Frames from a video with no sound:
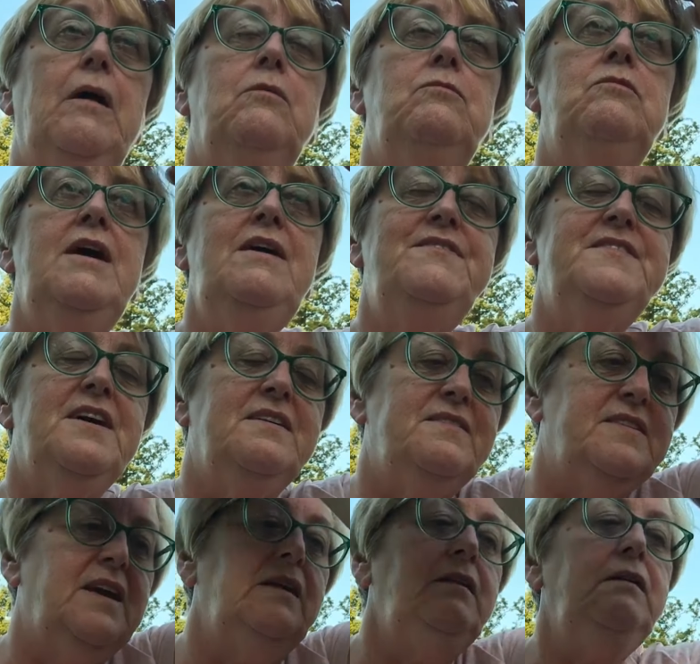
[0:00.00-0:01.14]
Rafe's
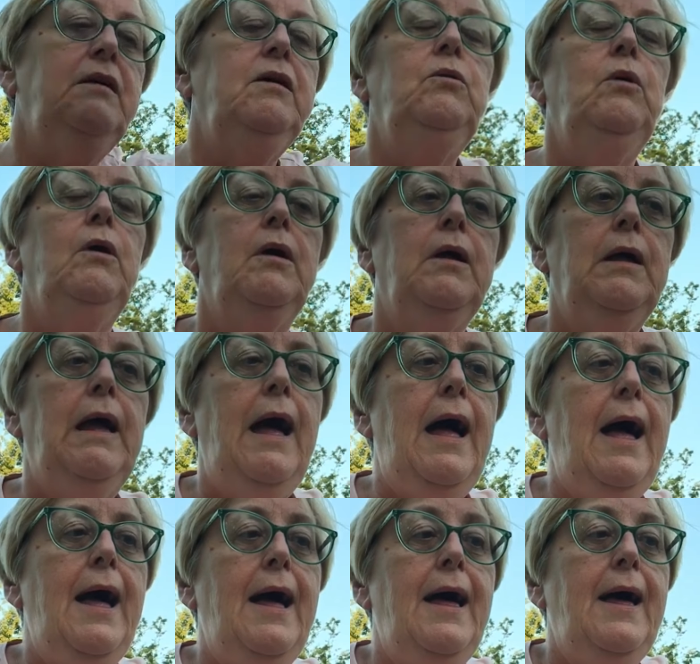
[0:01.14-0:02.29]
asking you
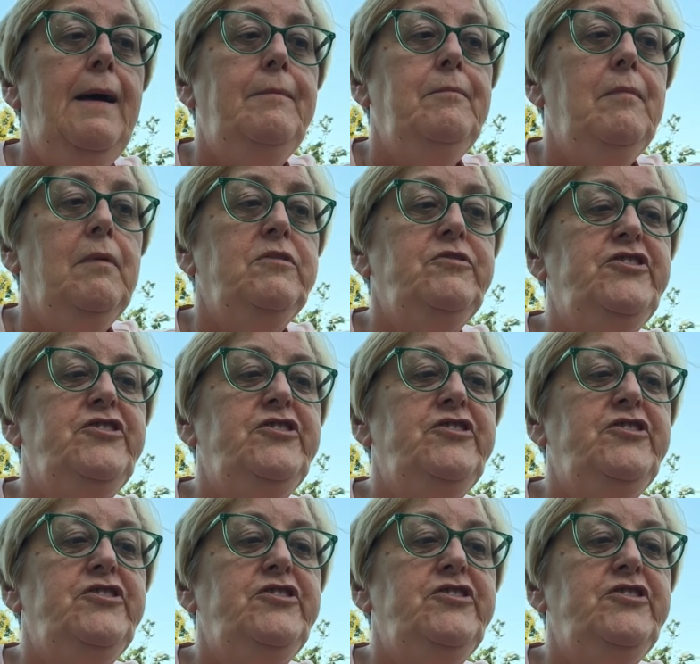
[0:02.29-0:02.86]
um,